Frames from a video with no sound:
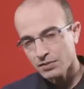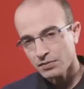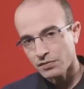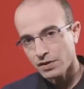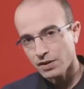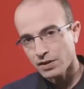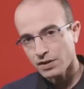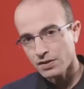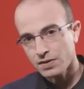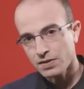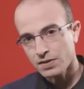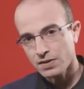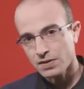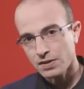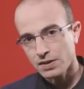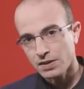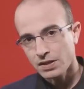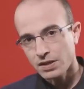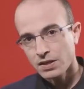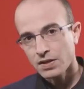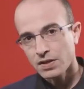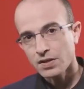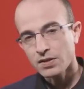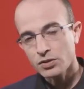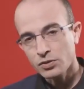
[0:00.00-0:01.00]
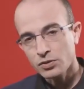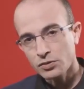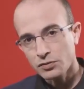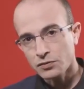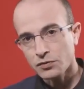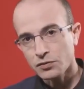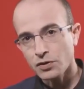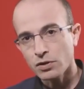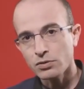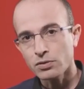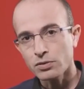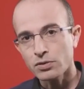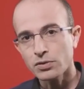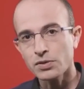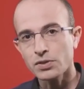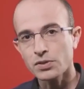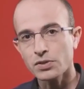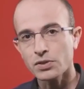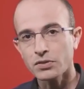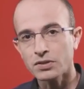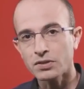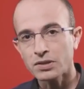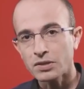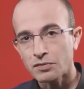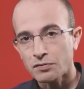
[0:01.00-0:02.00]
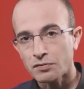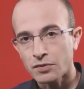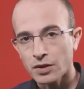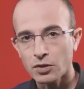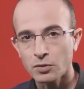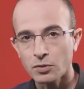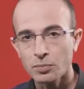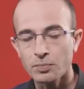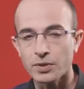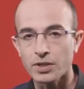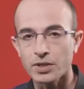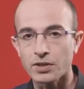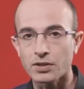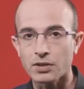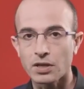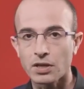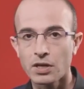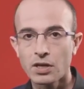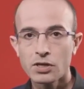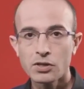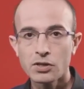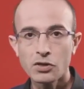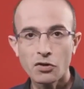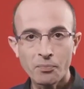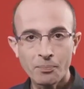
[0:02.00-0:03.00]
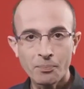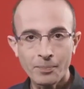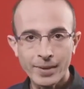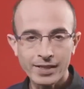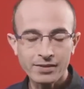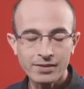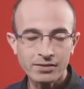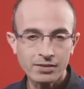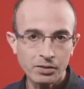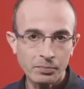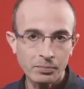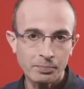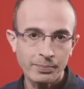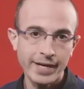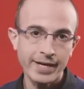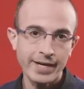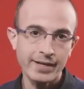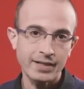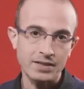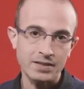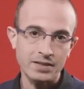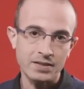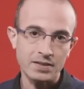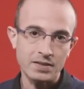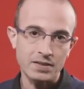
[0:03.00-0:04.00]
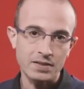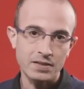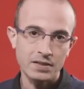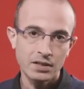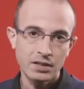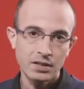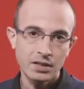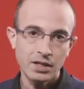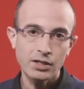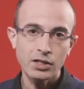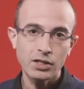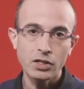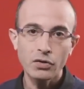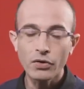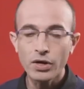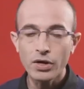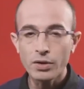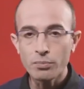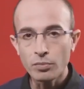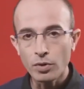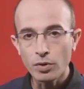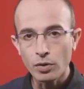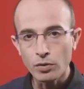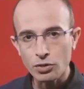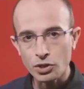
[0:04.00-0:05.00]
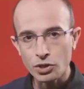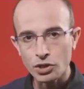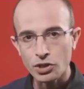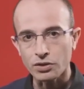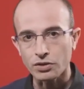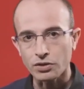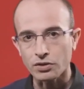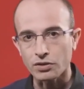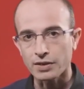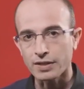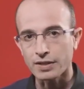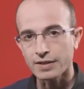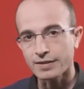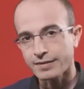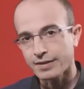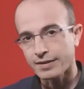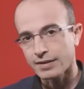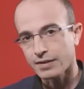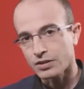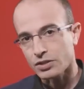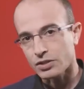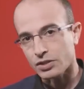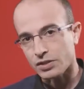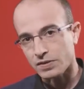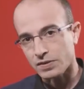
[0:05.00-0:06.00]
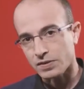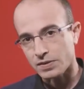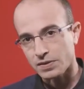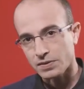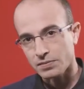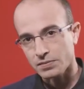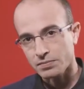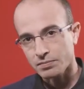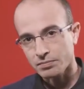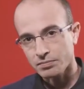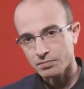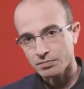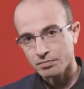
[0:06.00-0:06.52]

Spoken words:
advice is to focus on developing your mental balance and your emotional intelligence.